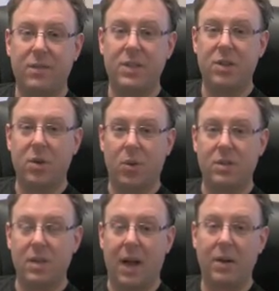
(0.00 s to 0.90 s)
visit
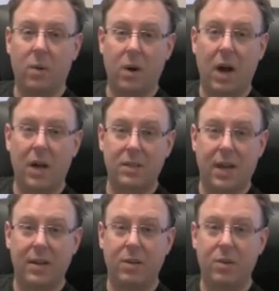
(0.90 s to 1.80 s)
your site or
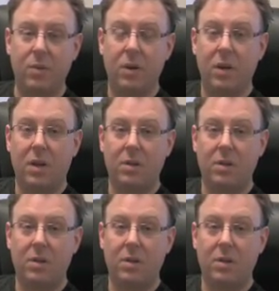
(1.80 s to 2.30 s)
contact you